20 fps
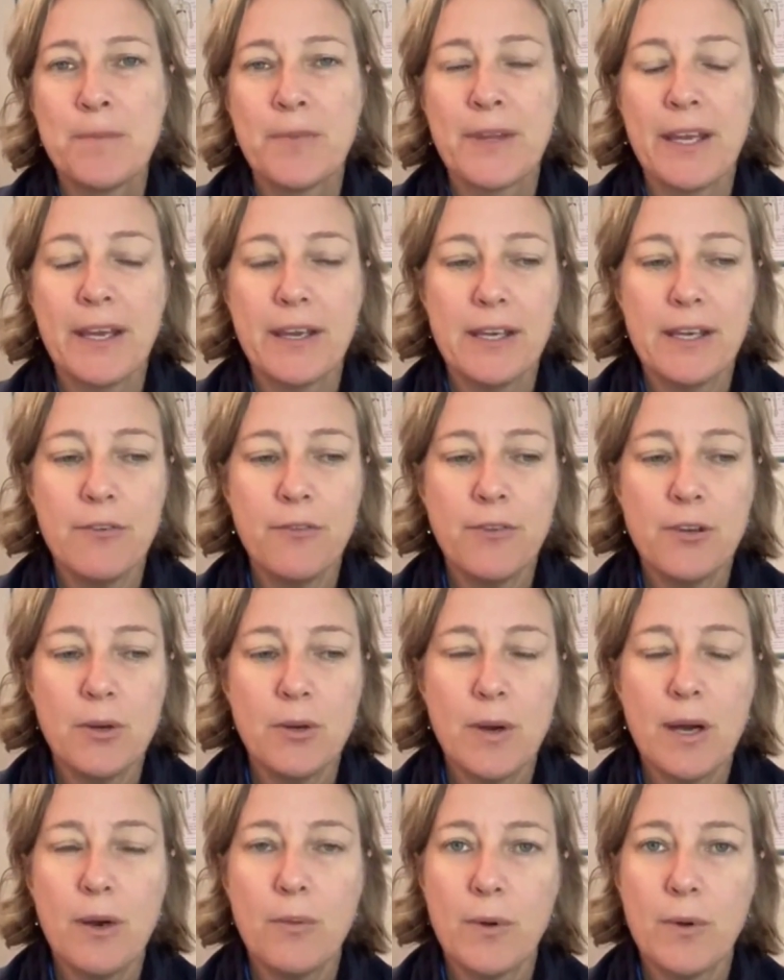Now, if you
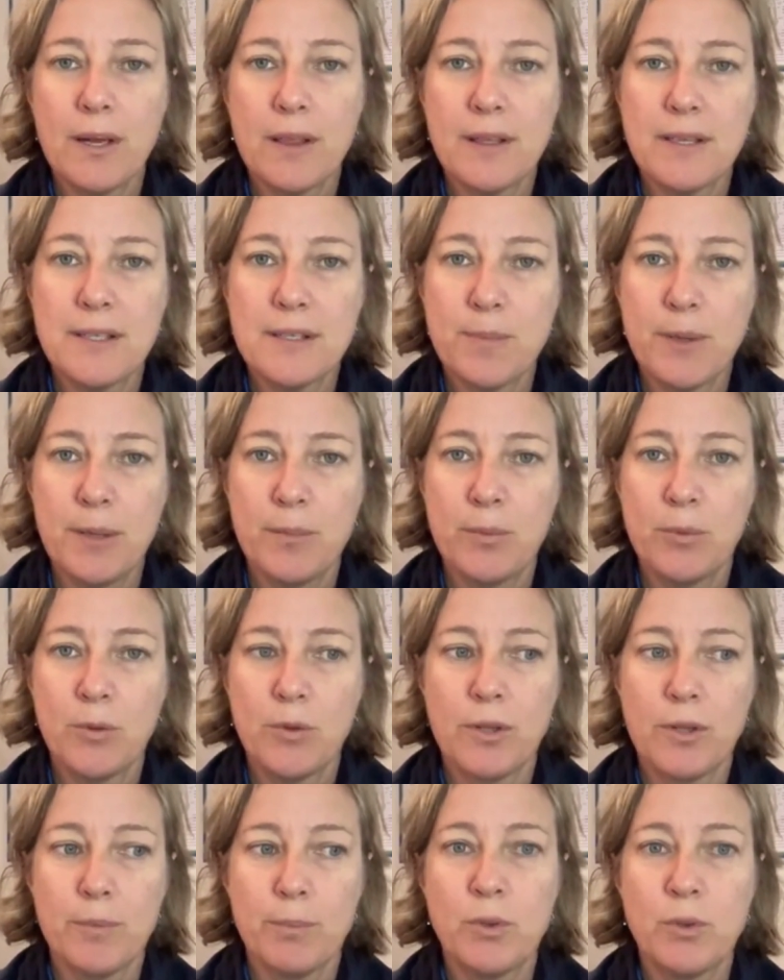are one of these people
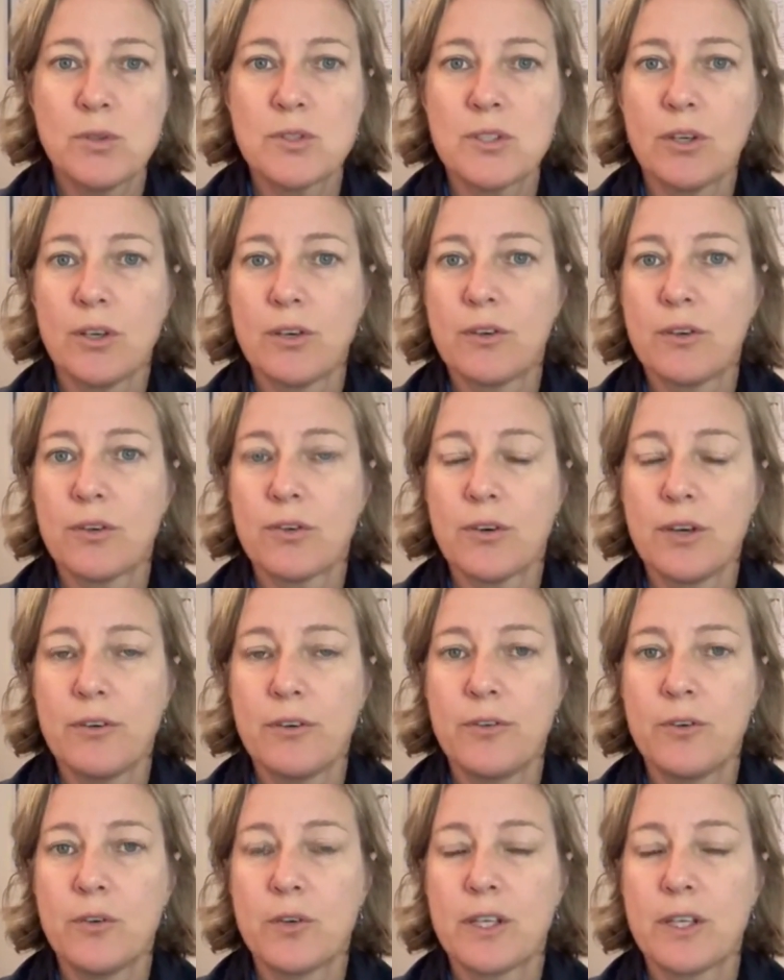that puts on 3 or
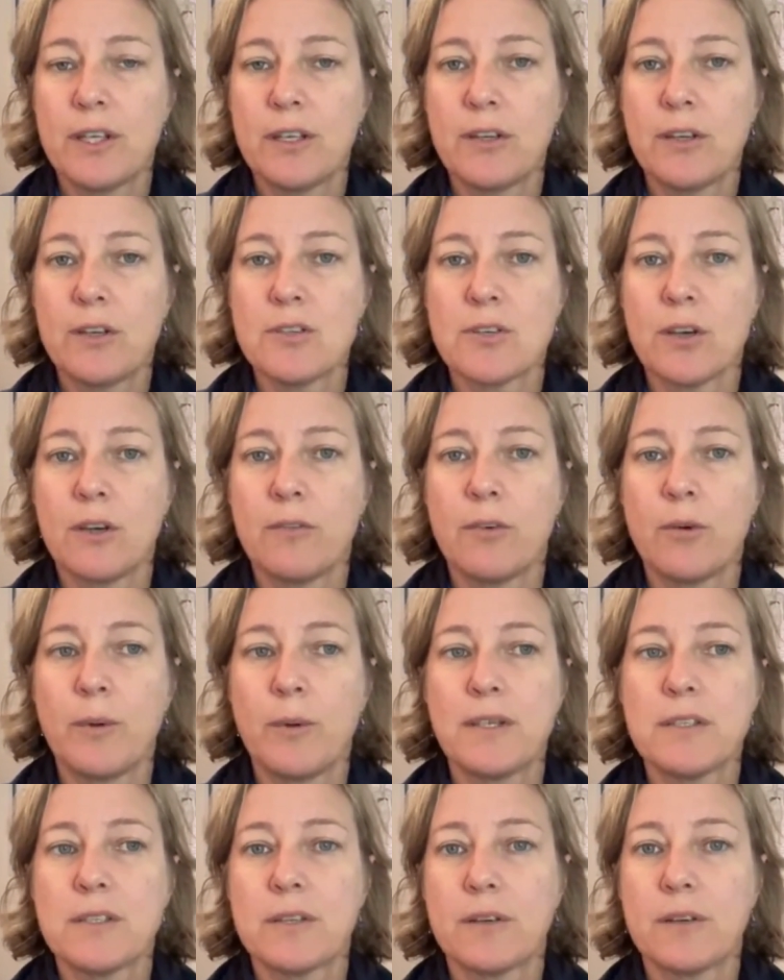4 kilos over
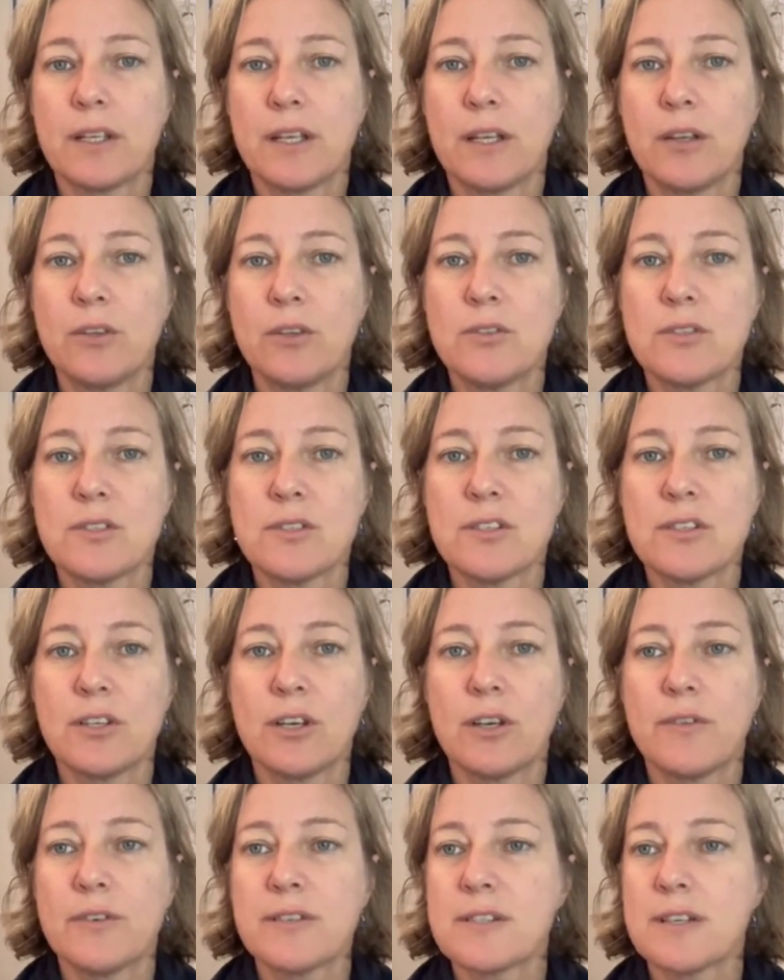winter and then loses it
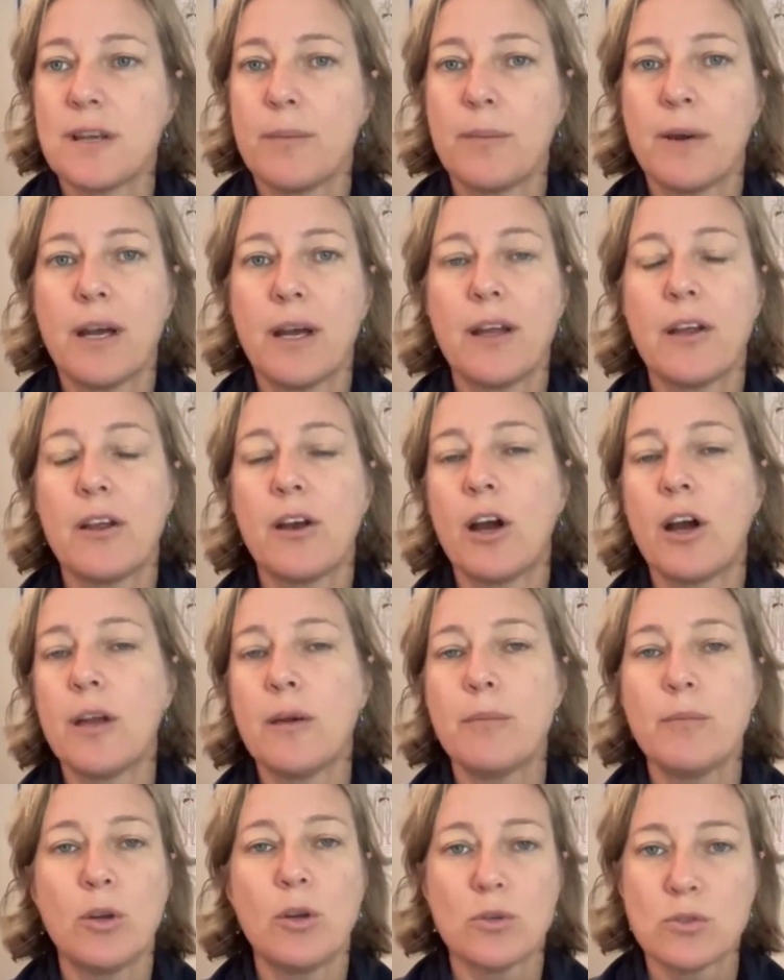over summer, I
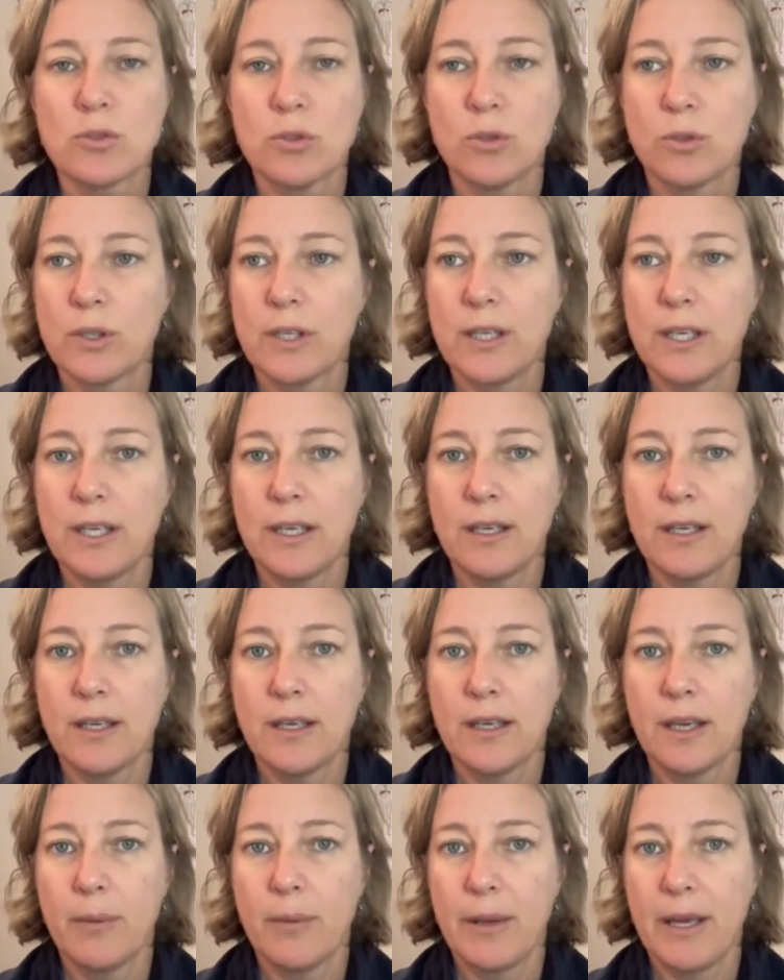am not talking
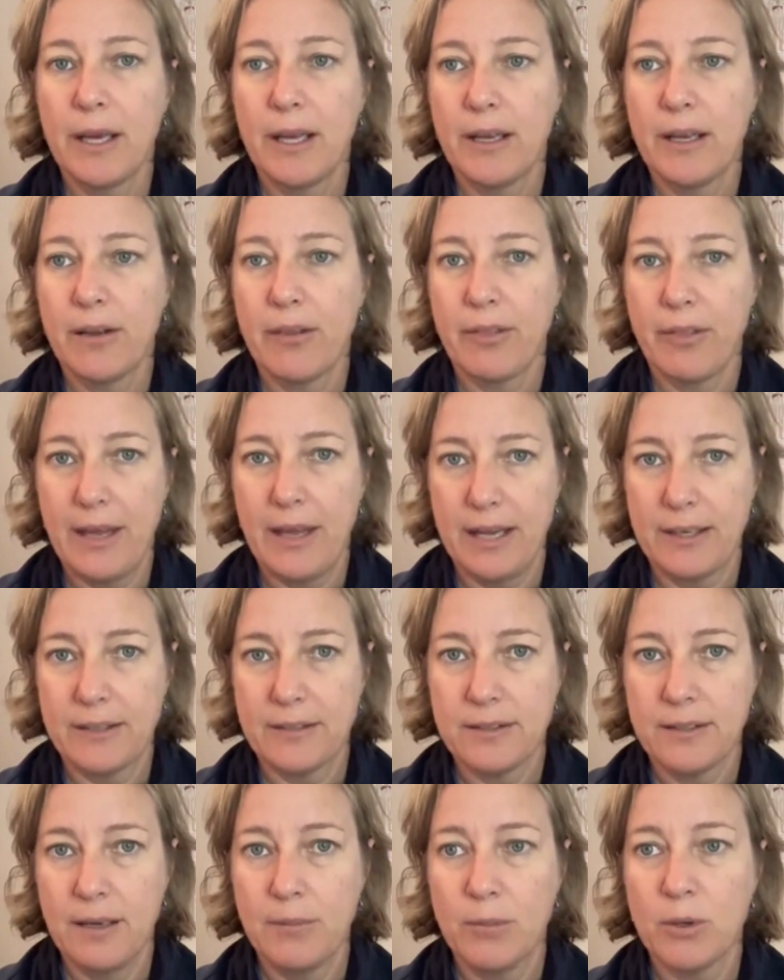about
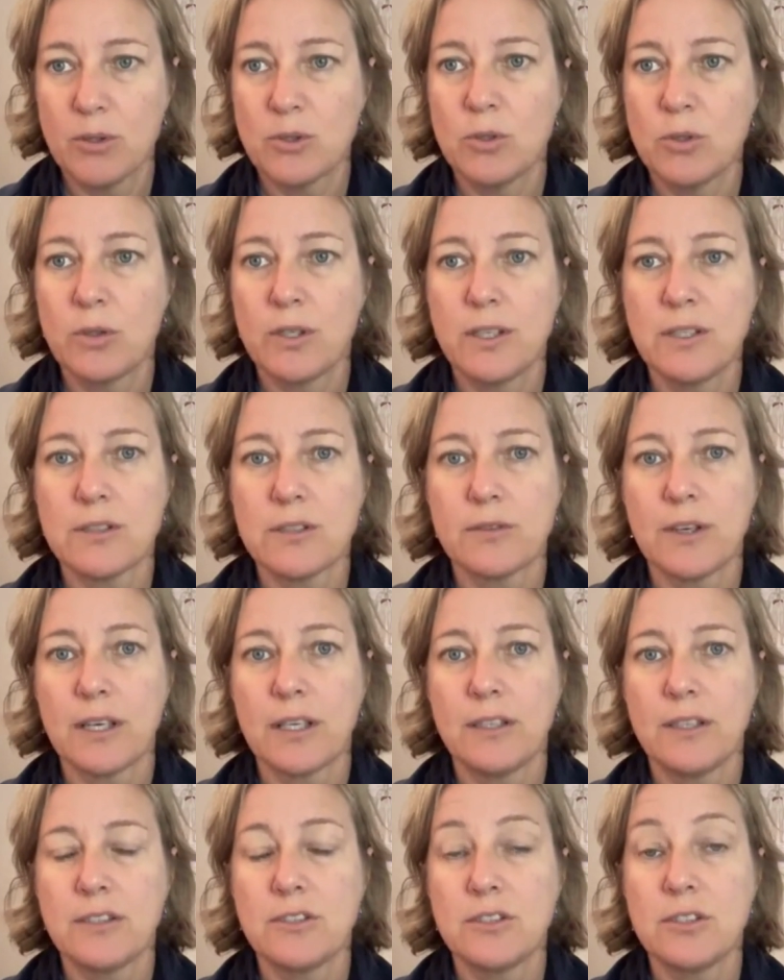that. I'm not talking
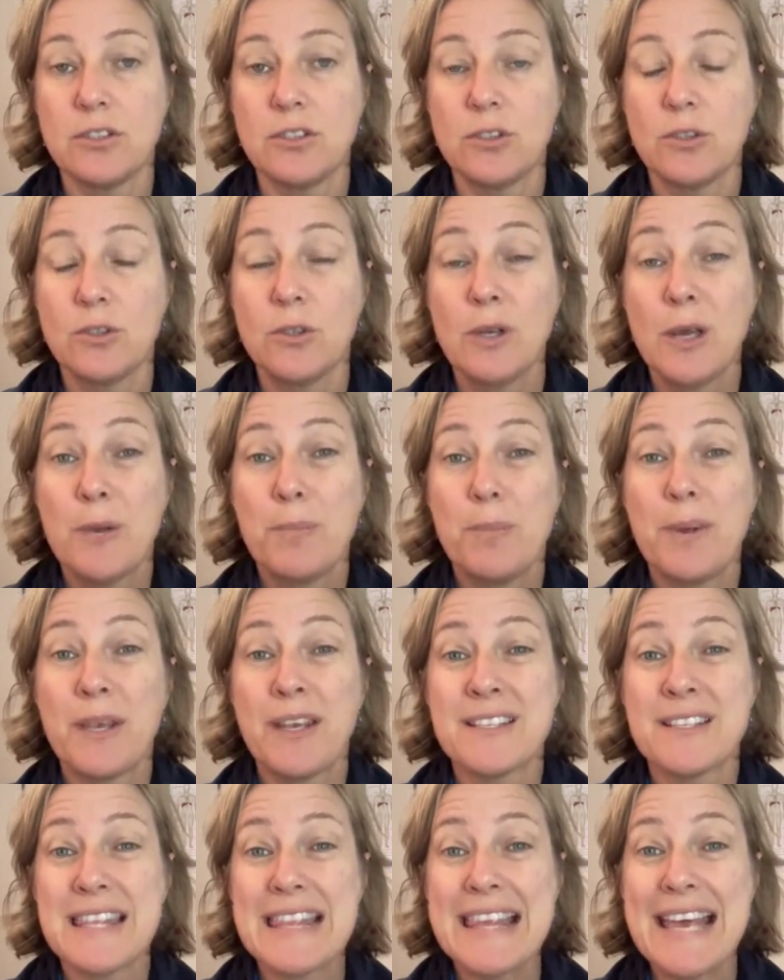directly to you
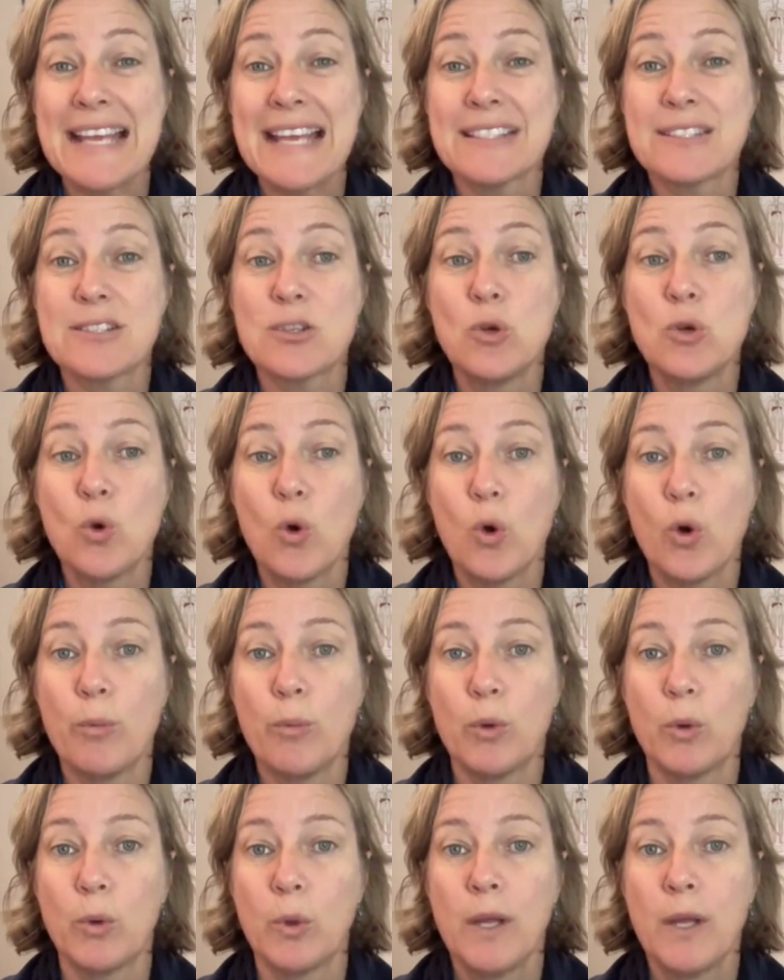because that's
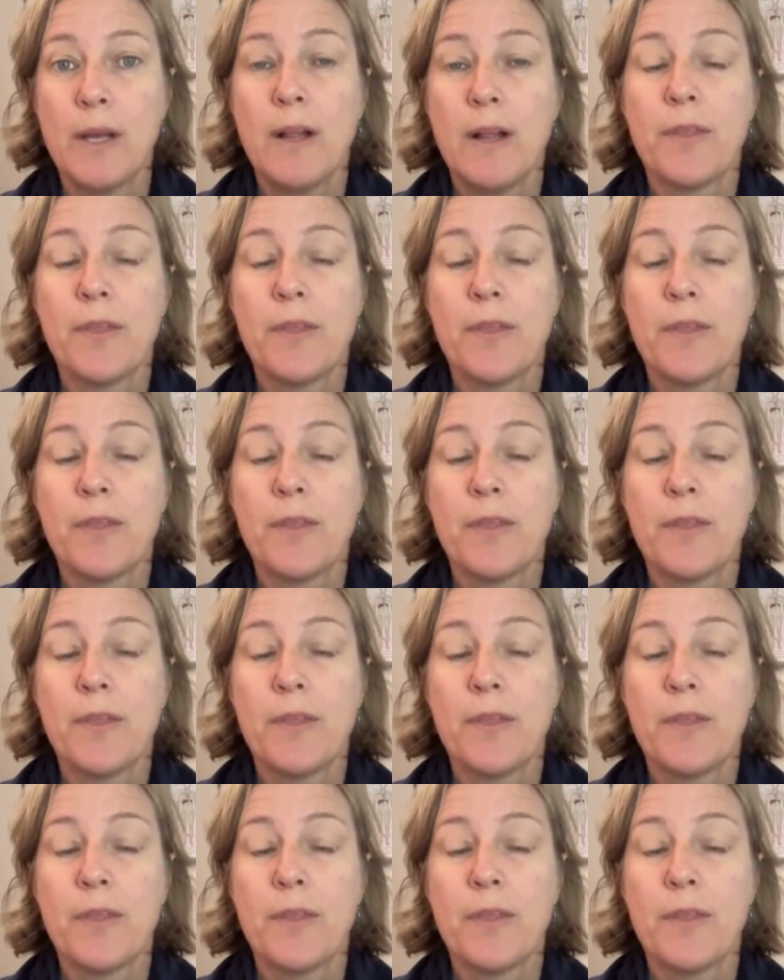normal.